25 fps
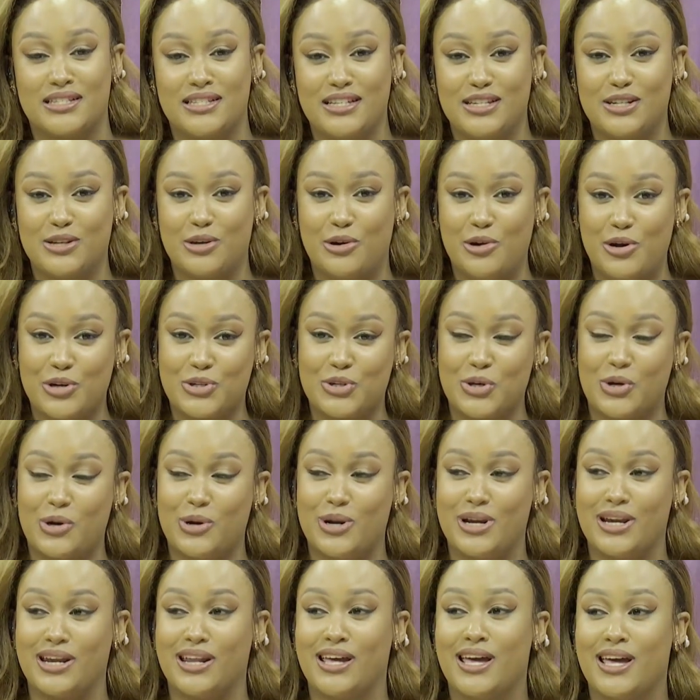Seed got
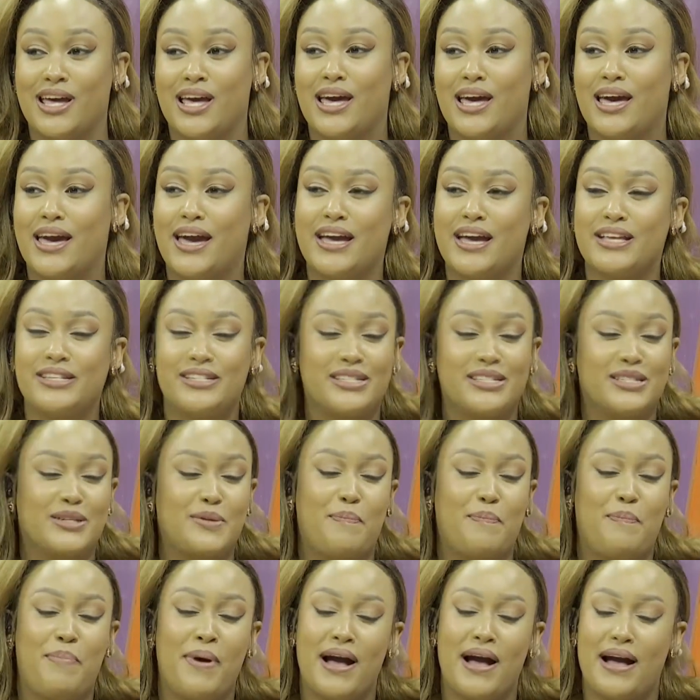on and
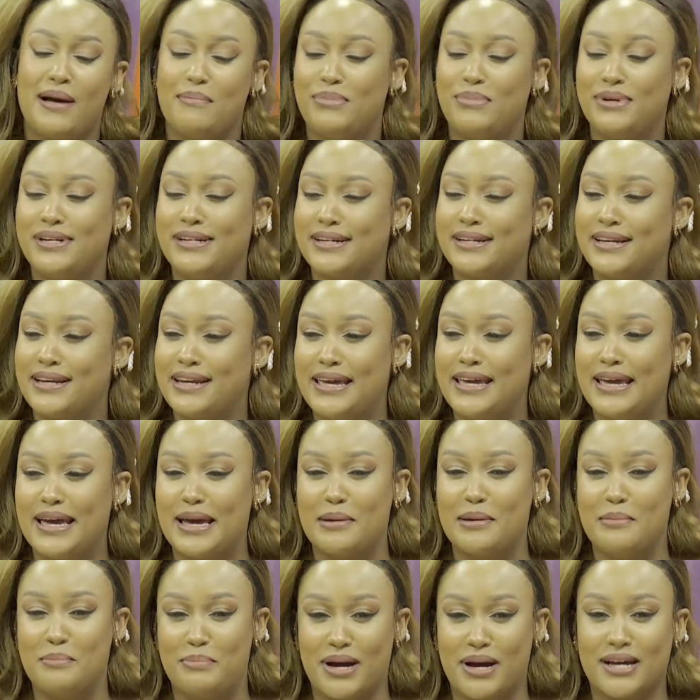just
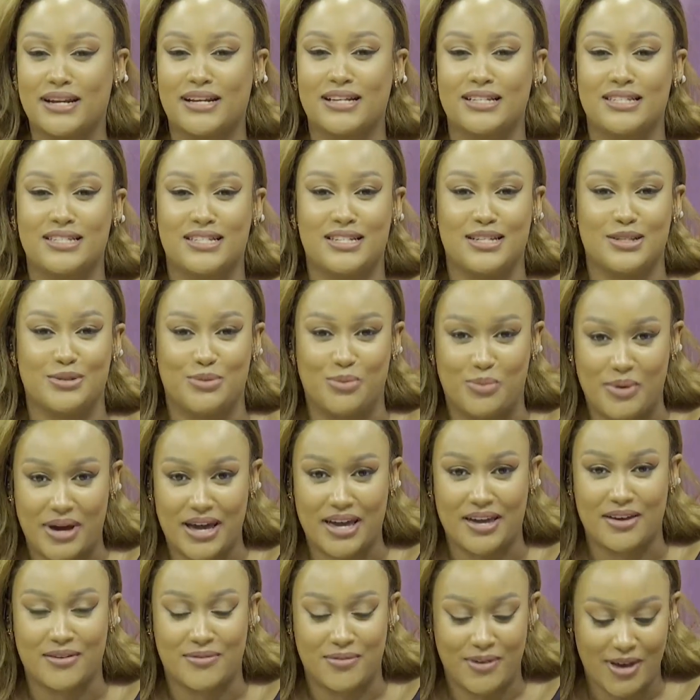publicly embarrassed his
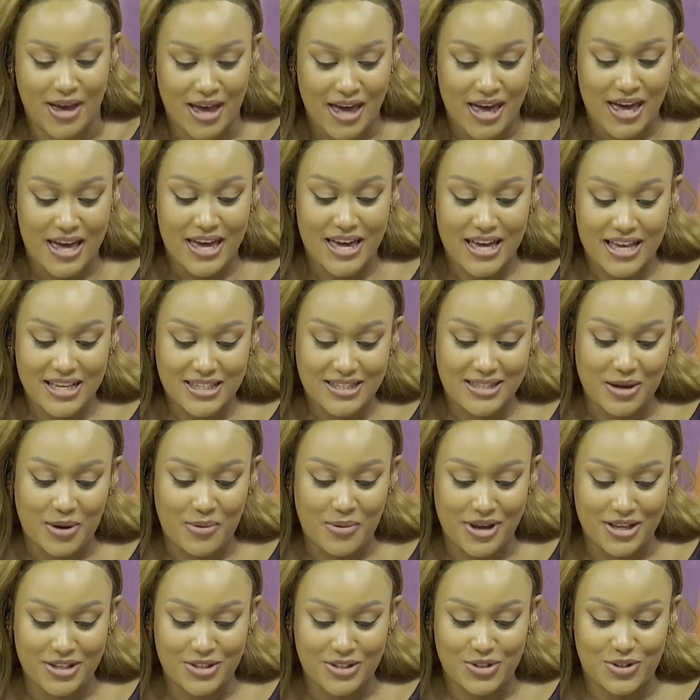wife is
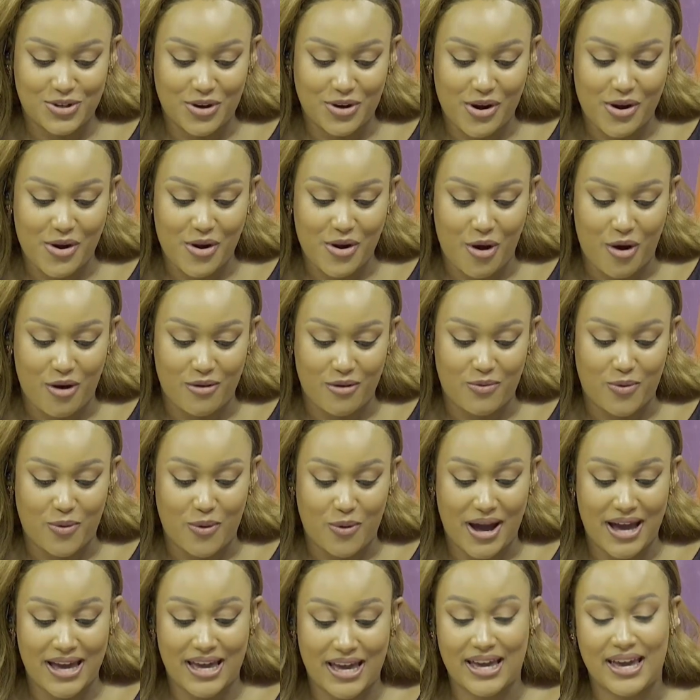the question
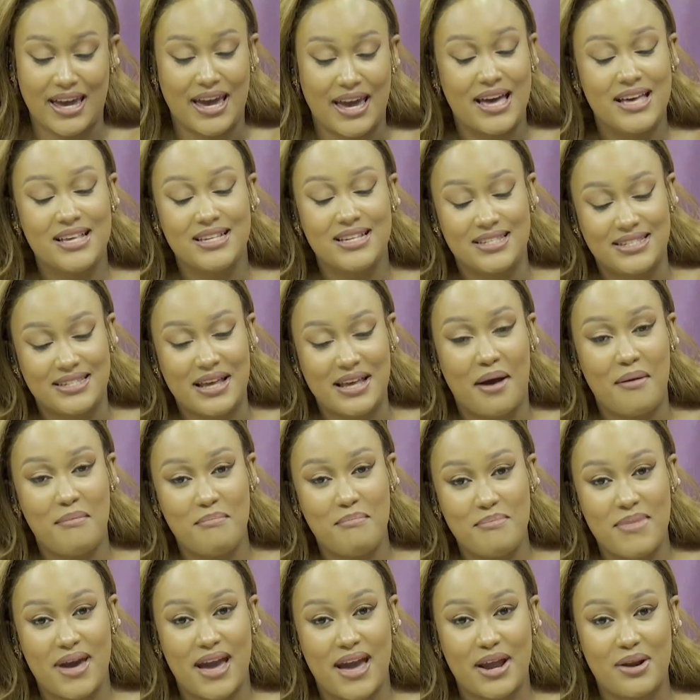of why
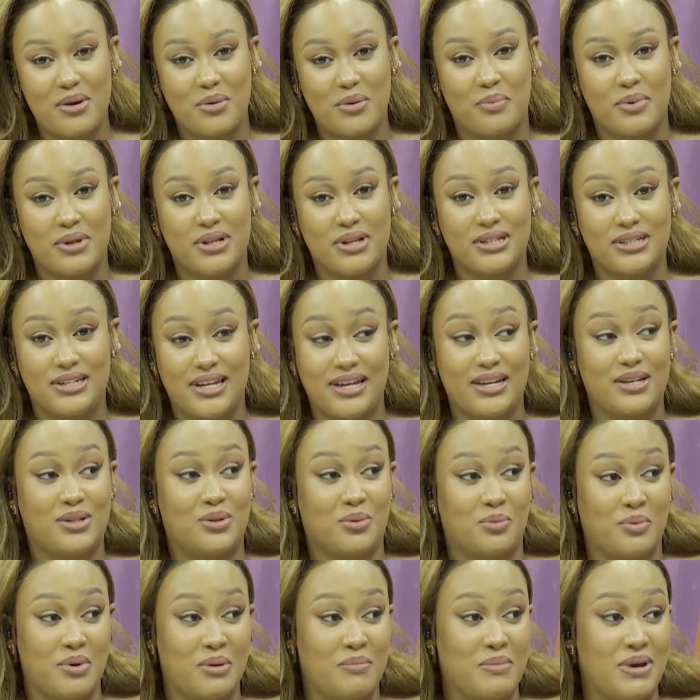some men will
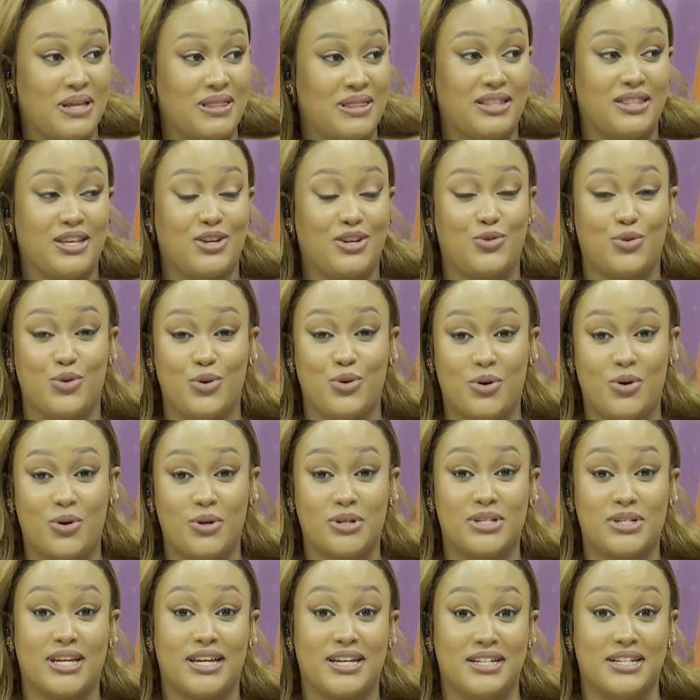date women that they do
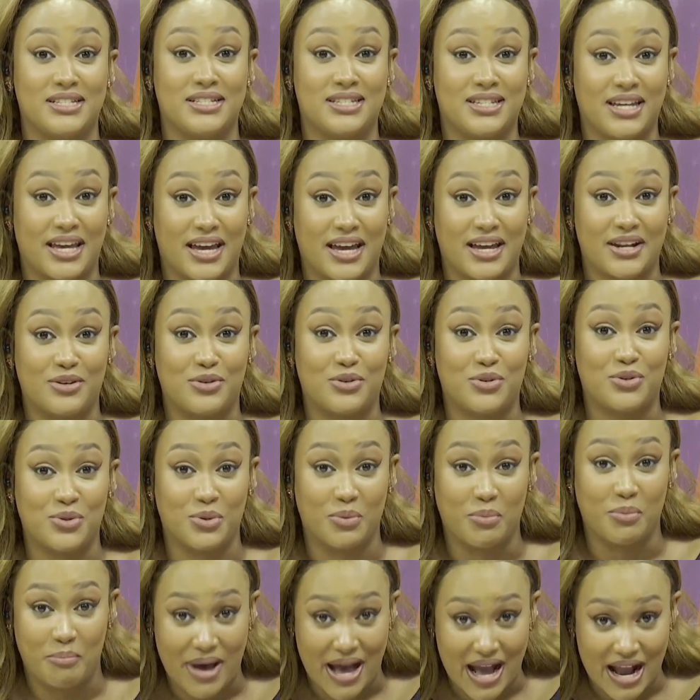not intend
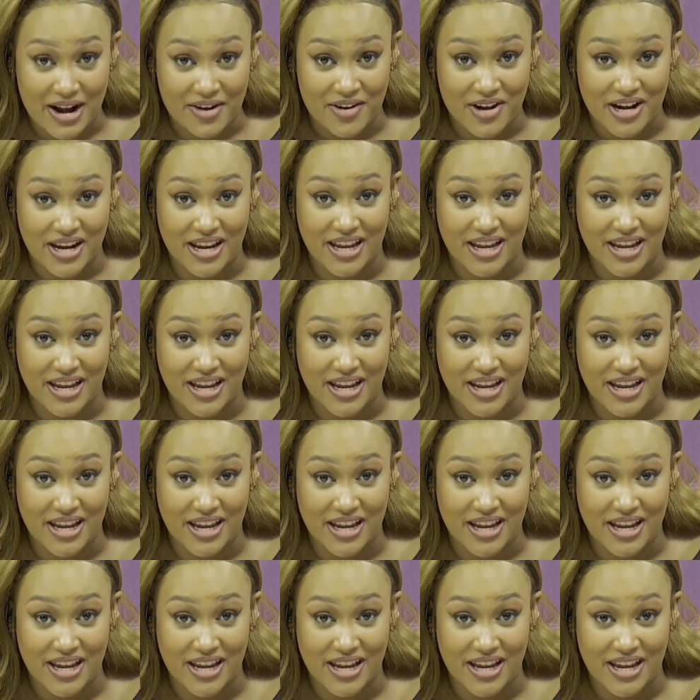to marry.